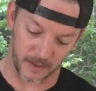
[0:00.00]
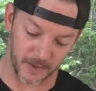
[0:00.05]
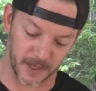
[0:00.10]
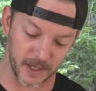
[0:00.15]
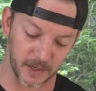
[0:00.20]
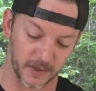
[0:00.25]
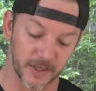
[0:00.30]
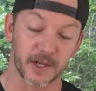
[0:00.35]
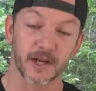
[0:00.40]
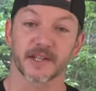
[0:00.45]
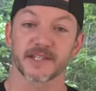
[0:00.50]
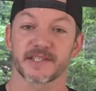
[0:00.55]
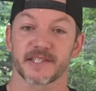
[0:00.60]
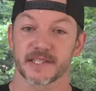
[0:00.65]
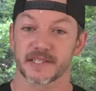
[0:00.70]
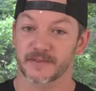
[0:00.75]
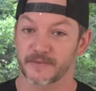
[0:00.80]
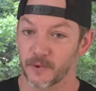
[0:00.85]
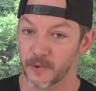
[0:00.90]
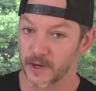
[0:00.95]
the way, it only costs
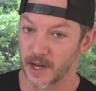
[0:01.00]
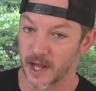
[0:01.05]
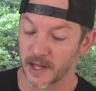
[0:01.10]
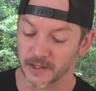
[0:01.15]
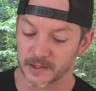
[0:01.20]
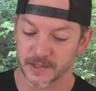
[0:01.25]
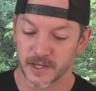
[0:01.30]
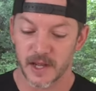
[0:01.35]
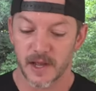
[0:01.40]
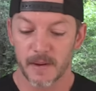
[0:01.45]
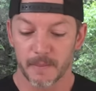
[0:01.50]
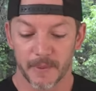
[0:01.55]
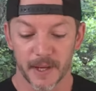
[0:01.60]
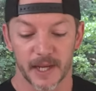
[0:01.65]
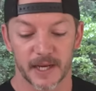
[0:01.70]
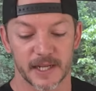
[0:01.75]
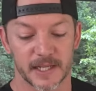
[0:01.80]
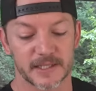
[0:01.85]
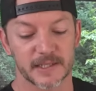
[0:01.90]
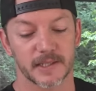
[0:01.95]
$64.
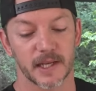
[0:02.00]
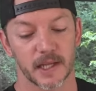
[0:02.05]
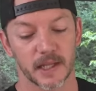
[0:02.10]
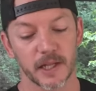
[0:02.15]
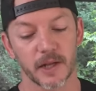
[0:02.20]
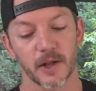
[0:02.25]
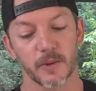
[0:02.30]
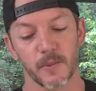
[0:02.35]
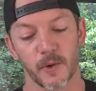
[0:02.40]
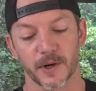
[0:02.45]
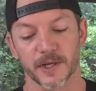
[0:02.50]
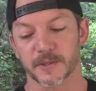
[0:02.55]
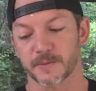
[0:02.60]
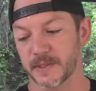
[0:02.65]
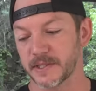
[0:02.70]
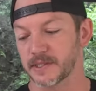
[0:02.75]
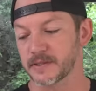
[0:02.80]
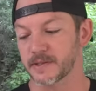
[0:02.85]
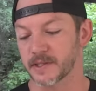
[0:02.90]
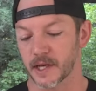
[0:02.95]
But it's a little more
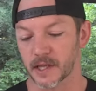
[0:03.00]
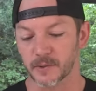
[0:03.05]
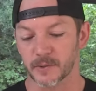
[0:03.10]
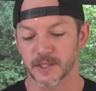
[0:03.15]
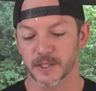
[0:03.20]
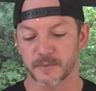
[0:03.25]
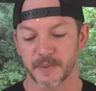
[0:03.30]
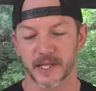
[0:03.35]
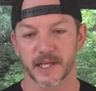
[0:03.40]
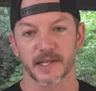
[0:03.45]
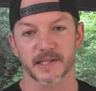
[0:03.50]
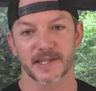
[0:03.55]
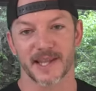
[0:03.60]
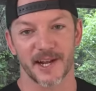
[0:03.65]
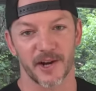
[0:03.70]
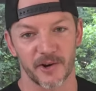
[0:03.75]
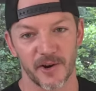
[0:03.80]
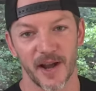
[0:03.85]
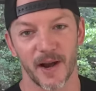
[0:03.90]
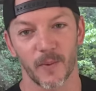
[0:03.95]
expensive than the other ones because
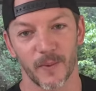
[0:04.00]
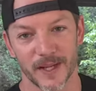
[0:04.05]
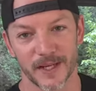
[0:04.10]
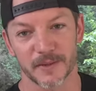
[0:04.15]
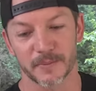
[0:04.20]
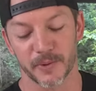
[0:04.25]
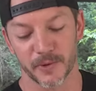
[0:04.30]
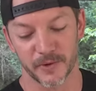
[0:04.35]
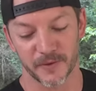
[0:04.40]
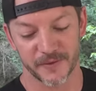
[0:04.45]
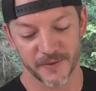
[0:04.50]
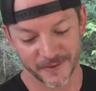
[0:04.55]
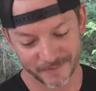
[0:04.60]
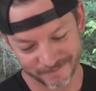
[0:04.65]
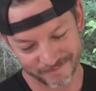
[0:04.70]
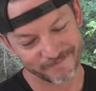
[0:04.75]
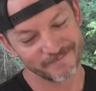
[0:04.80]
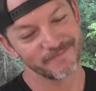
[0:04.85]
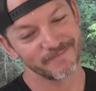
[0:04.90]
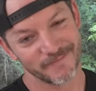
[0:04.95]
they are not windproof.
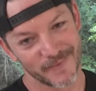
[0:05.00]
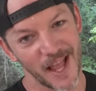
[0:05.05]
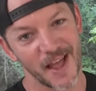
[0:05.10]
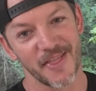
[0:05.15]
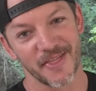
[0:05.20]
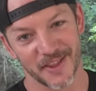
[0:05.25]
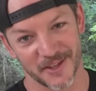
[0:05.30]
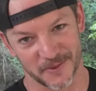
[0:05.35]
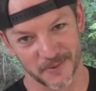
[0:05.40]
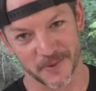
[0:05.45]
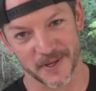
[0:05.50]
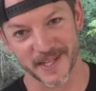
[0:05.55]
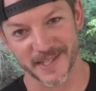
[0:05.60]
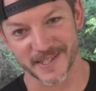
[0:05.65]
This one